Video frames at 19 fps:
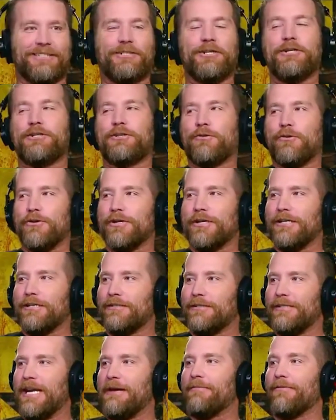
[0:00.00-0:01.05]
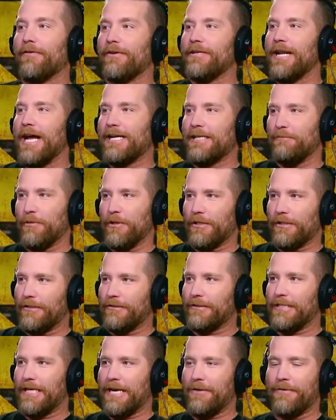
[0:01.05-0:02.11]
Good Crook is the name of her next book.
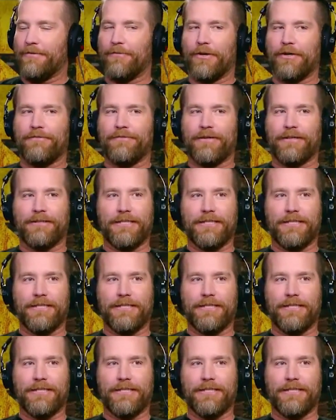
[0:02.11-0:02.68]
Okay? We've already figured